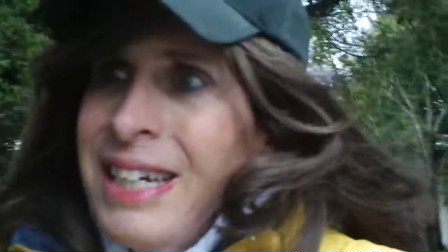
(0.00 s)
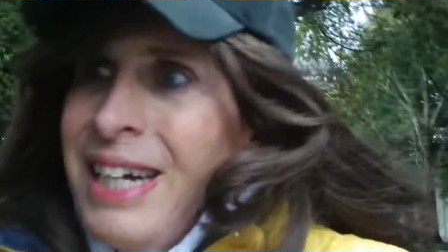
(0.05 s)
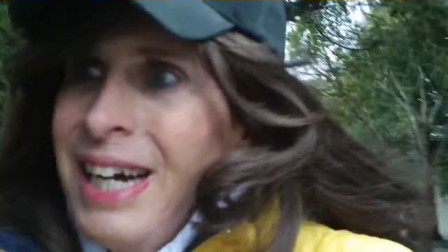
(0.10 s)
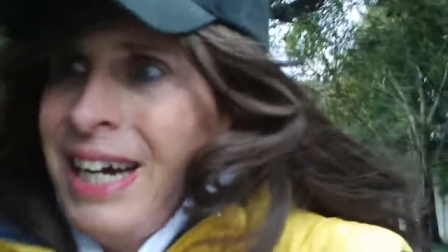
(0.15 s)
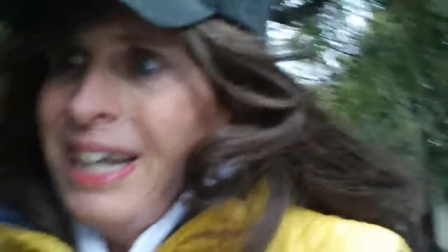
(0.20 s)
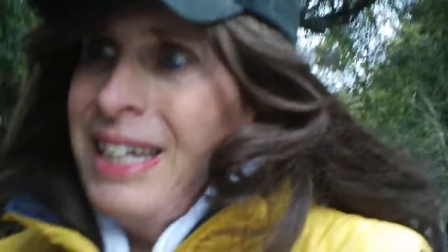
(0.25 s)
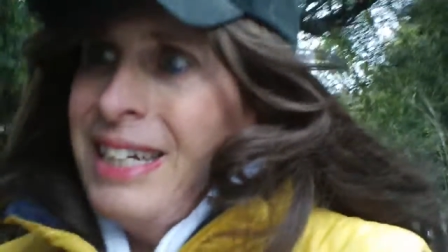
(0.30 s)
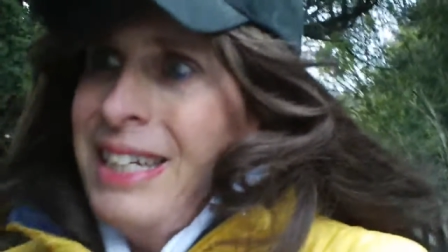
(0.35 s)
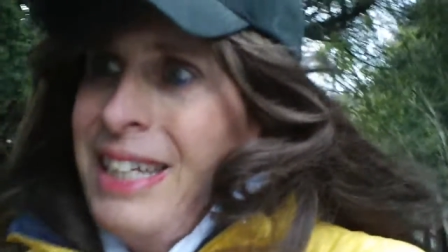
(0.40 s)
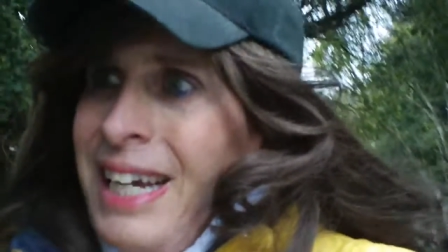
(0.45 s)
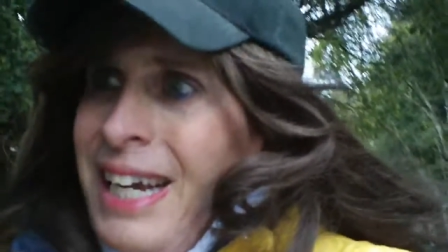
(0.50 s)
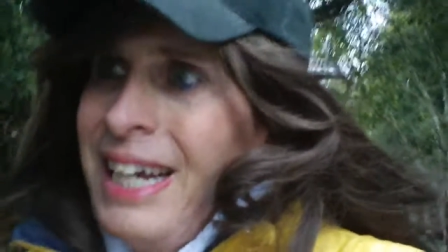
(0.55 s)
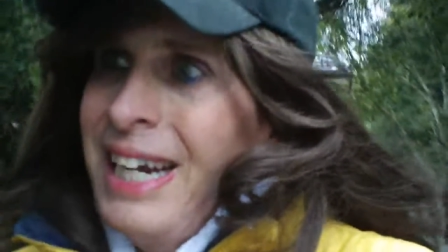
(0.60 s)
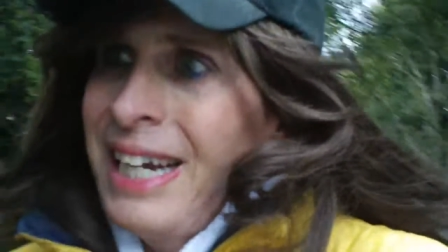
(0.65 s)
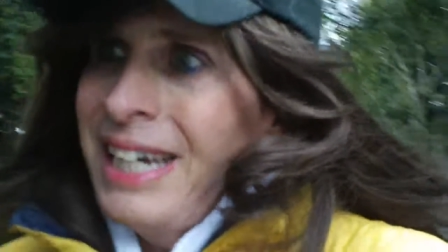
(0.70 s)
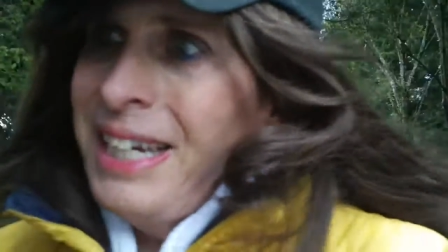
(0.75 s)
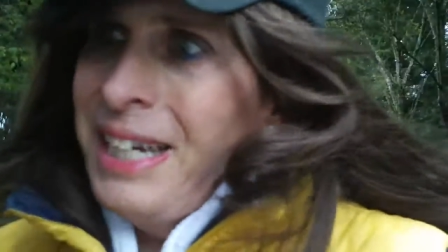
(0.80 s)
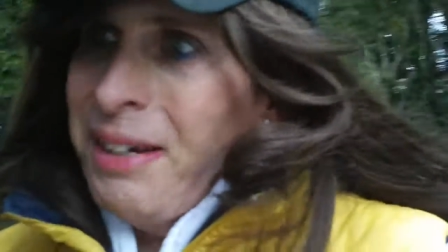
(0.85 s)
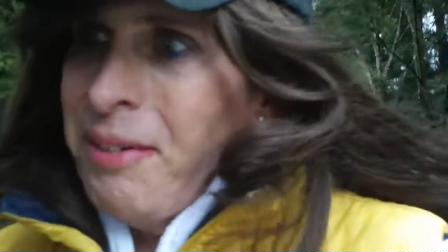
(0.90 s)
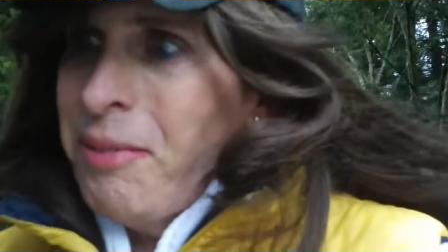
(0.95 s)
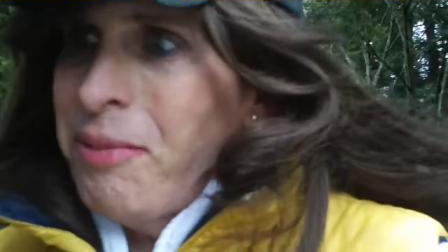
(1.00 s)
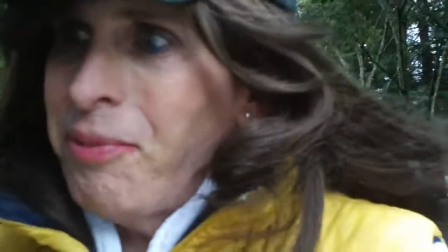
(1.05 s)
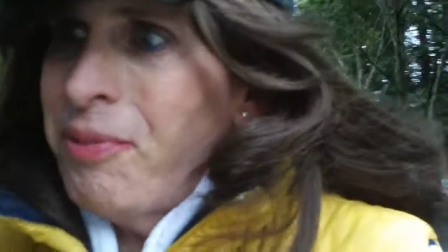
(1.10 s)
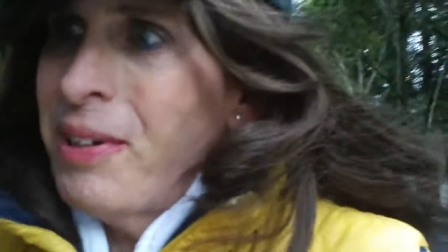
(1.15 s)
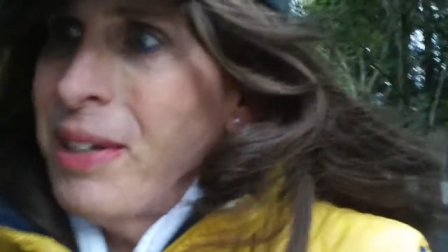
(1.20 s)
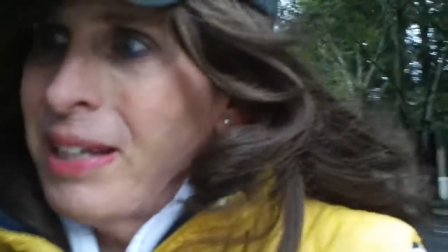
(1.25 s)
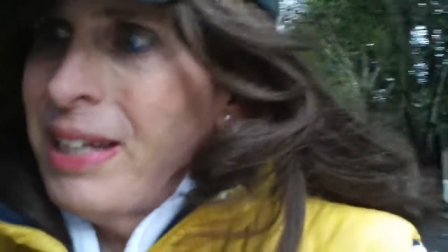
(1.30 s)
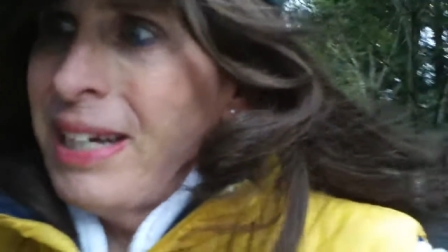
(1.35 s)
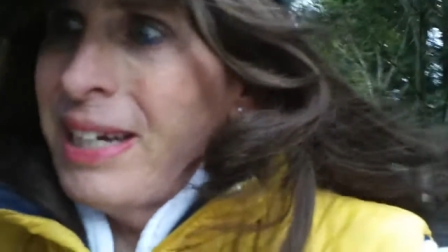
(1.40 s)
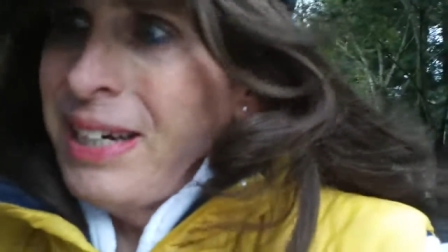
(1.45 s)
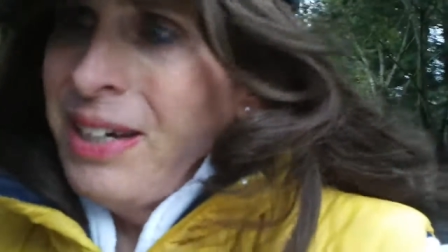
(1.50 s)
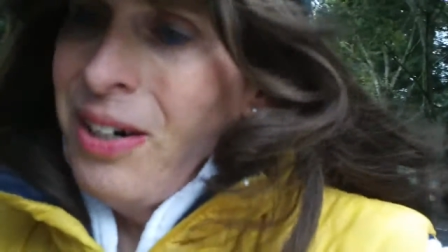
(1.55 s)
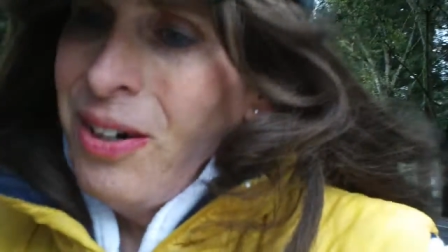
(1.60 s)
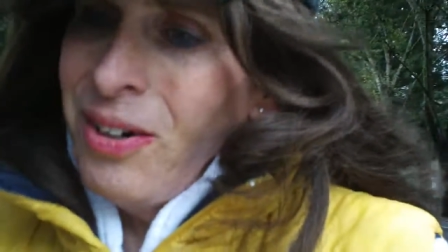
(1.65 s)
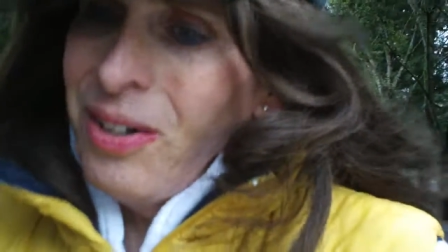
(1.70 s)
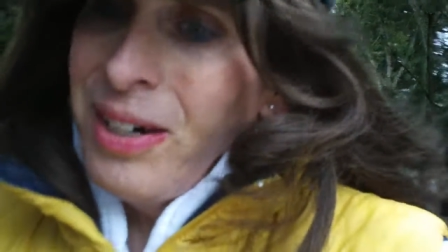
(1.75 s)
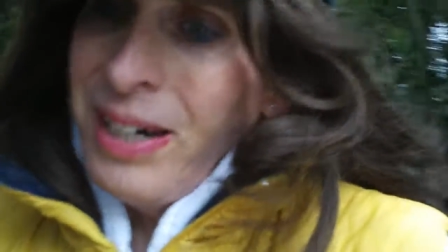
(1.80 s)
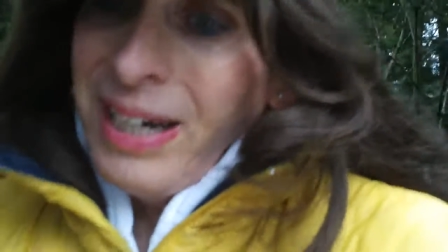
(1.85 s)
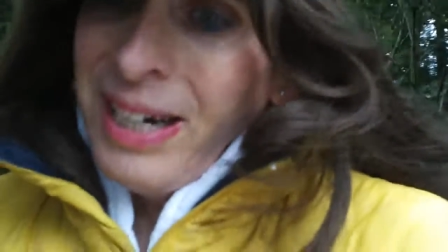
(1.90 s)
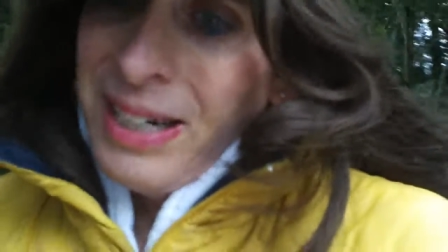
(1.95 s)
kind of day. I didn't even feel like
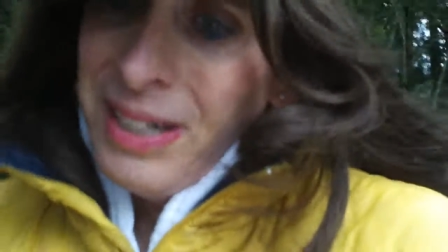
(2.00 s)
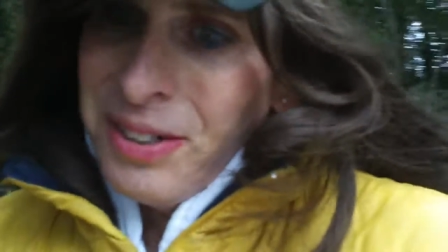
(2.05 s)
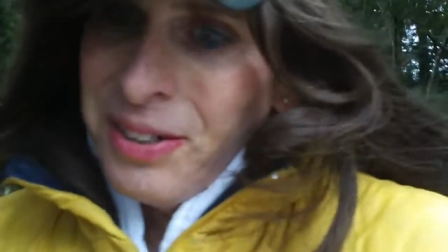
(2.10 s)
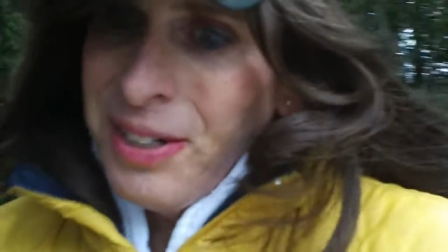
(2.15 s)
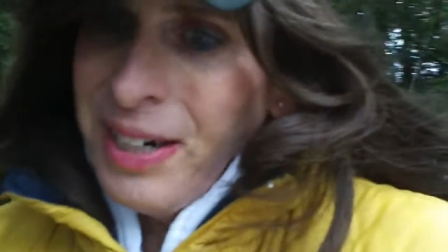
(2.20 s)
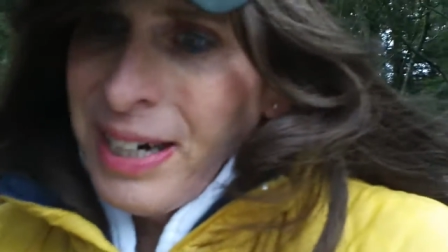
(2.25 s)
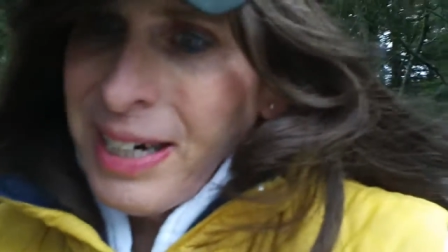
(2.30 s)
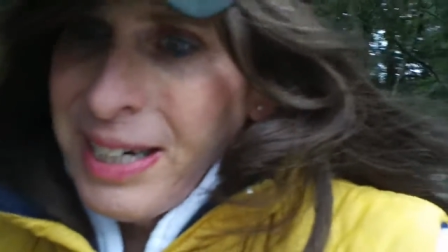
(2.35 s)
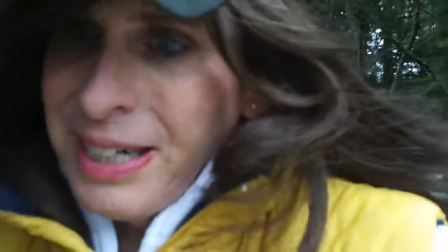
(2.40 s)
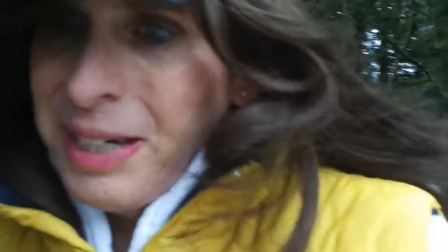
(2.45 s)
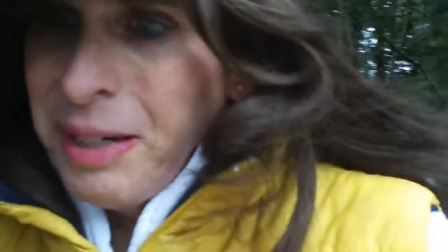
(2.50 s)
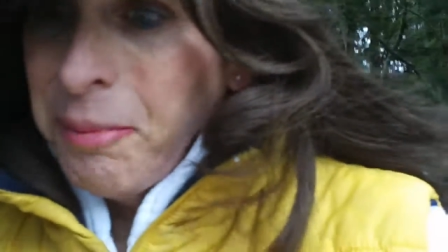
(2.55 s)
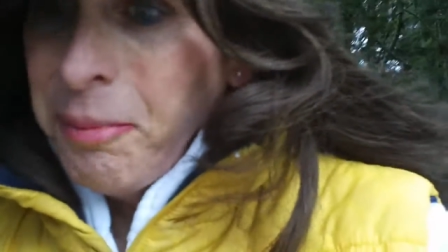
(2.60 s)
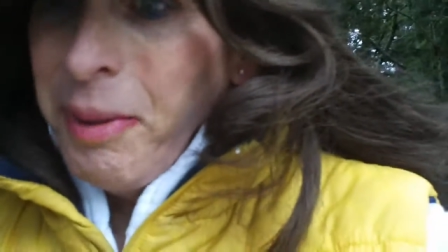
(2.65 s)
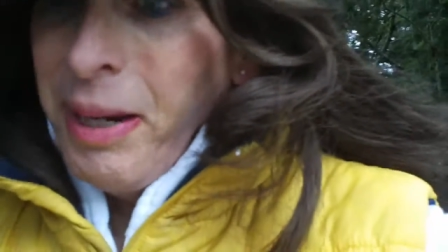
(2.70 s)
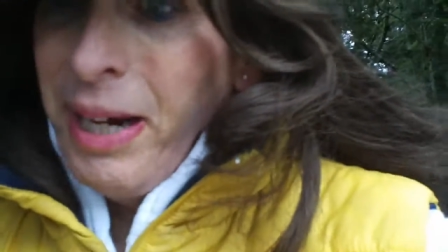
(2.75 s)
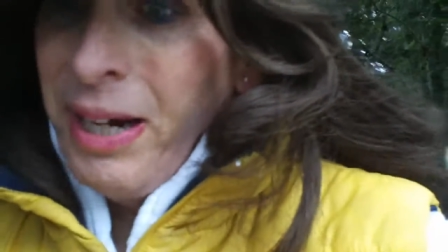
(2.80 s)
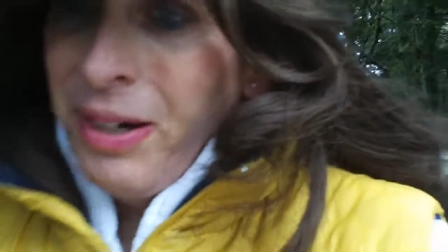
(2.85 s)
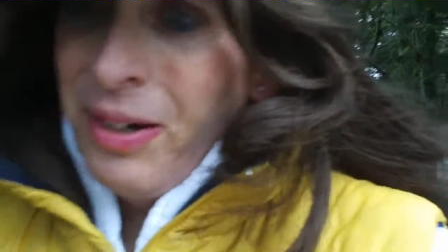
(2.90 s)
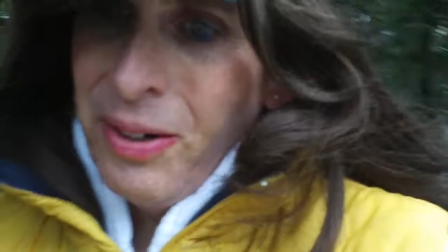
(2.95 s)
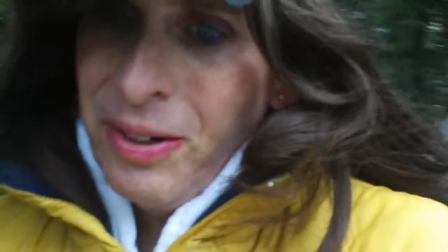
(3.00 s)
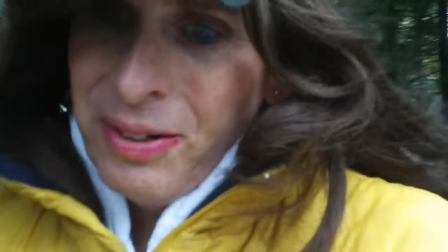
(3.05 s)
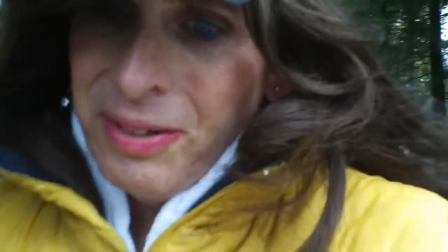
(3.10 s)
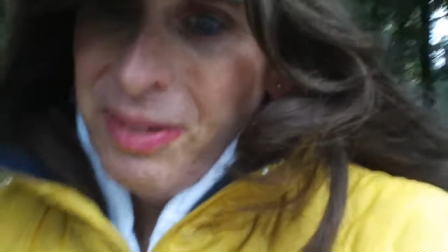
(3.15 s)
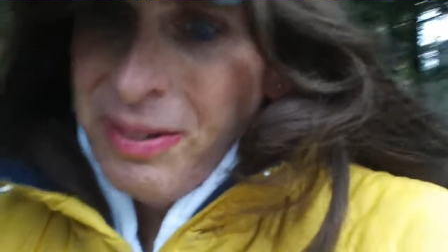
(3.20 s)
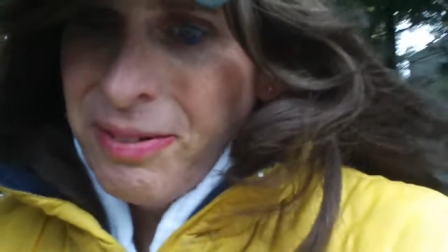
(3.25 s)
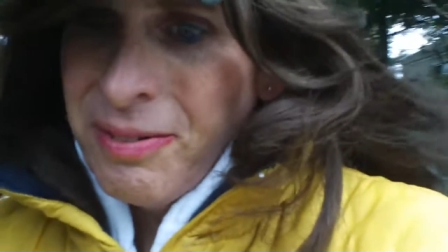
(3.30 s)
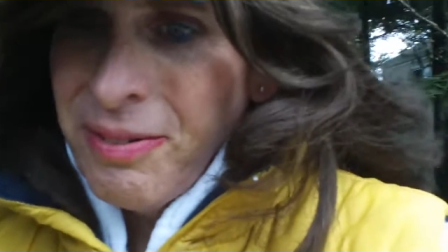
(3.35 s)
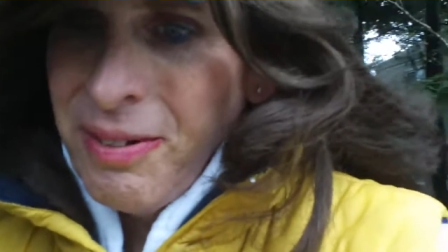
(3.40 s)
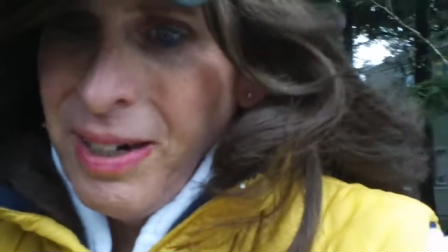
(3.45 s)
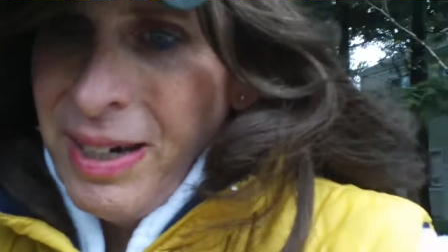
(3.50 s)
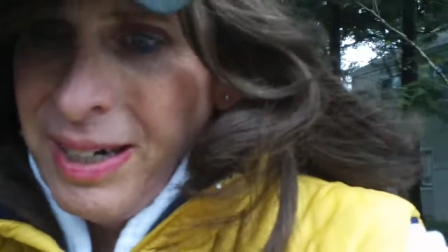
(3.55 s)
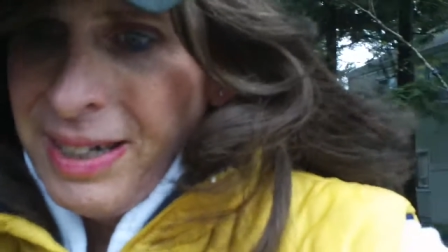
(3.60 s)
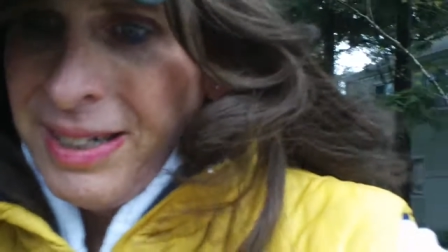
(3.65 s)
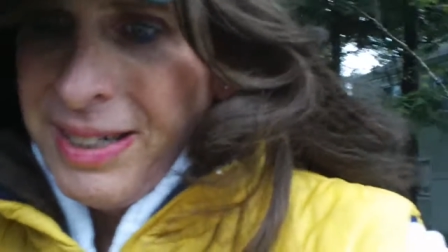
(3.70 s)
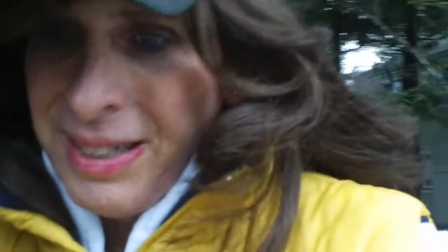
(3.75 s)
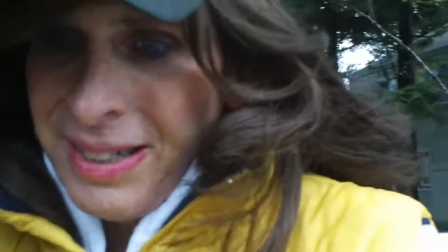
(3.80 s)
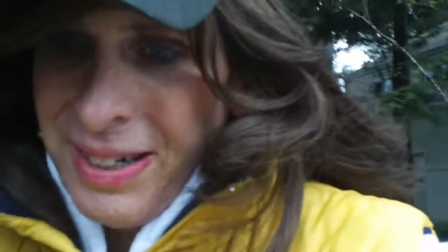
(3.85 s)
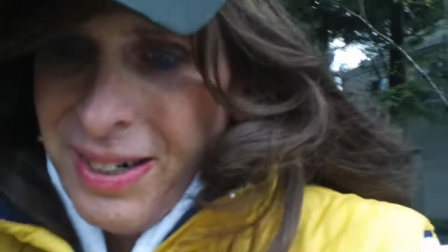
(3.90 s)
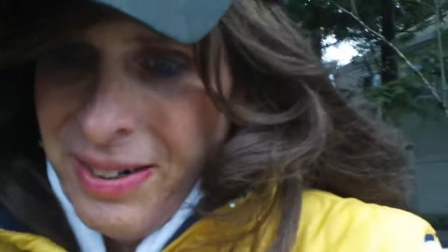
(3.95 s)
going out and checking the mail, right?